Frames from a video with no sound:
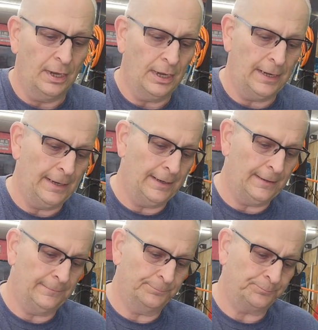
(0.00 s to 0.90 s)

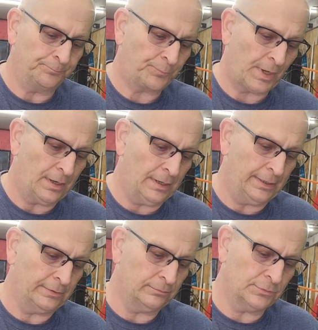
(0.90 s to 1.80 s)
I
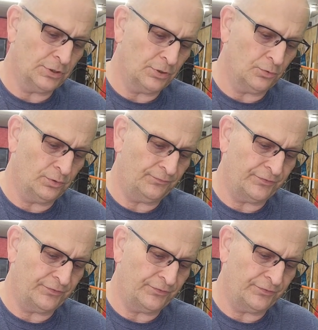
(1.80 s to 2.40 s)
don't know